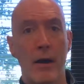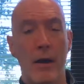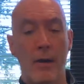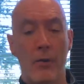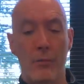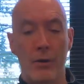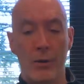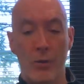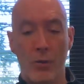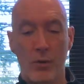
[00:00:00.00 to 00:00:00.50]

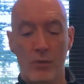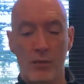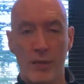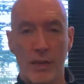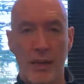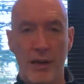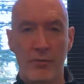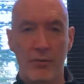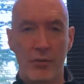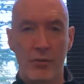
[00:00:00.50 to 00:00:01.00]
We don't want you to
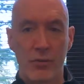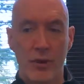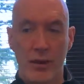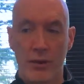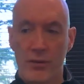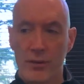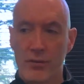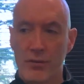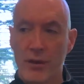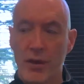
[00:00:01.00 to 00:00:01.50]
have to try and
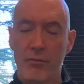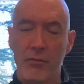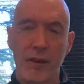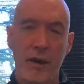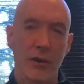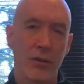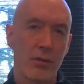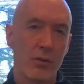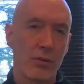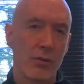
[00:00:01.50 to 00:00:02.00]
discover how
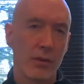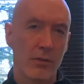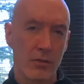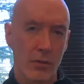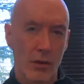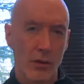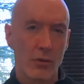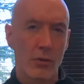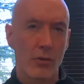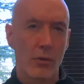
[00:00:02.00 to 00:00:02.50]
to do this
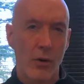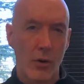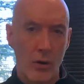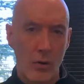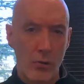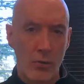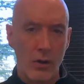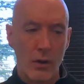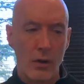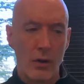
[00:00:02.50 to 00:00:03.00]
on your
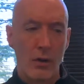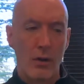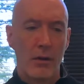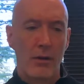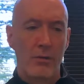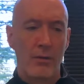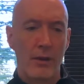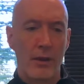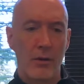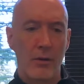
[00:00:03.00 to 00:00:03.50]
own.
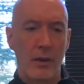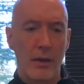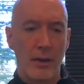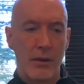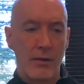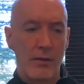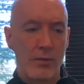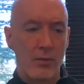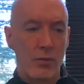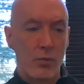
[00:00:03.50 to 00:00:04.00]
There
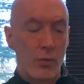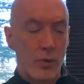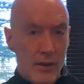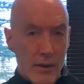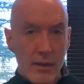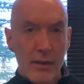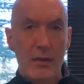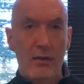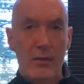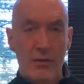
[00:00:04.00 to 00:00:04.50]
is,
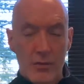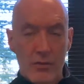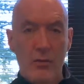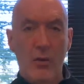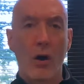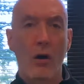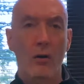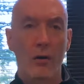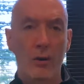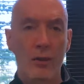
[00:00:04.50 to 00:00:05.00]
within the
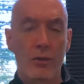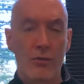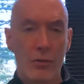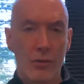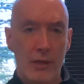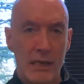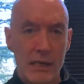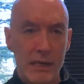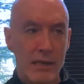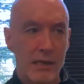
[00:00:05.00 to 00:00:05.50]
scholarly
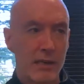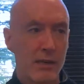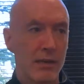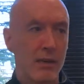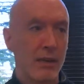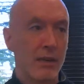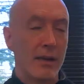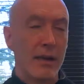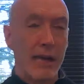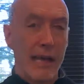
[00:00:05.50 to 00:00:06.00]
tradition,
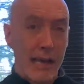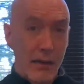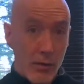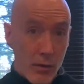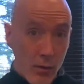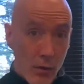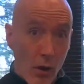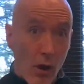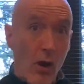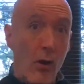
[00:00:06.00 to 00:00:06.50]
a
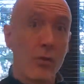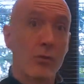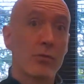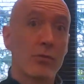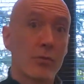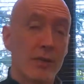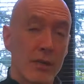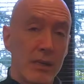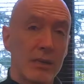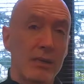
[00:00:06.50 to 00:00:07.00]
long
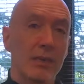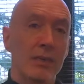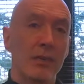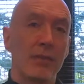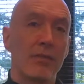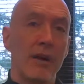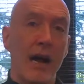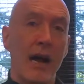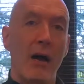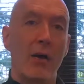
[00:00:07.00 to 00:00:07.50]
tradition of
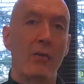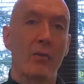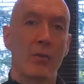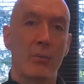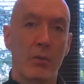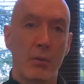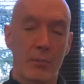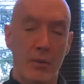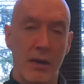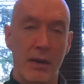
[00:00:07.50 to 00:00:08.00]
how to
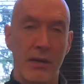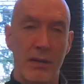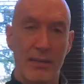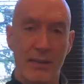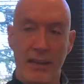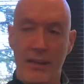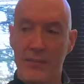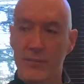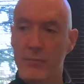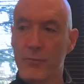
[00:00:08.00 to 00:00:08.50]
prepare a
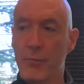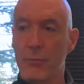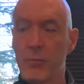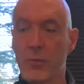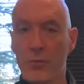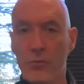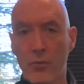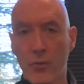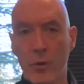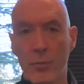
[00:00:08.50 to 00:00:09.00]
text for
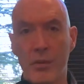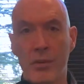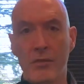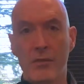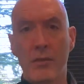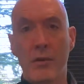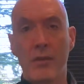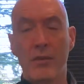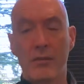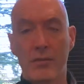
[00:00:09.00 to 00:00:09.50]
performance
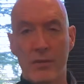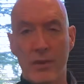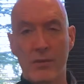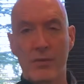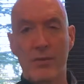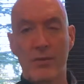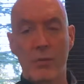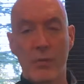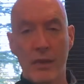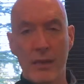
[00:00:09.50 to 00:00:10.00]
such
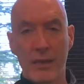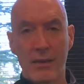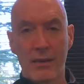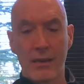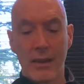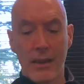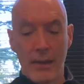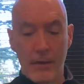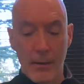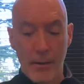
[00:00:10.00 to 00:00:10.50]
that we can
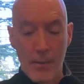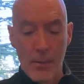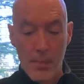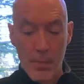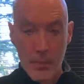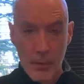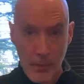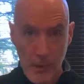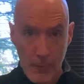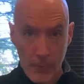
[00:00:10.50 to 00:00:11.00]
take
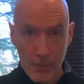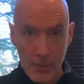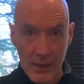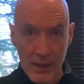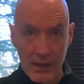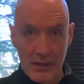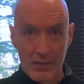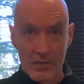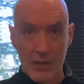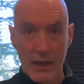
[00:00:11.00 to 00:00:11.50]

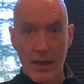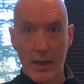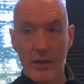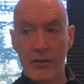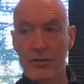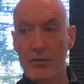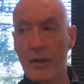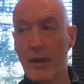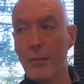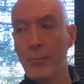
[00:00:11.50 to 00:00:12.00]
complex
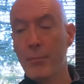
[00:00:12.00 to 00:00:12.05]
text and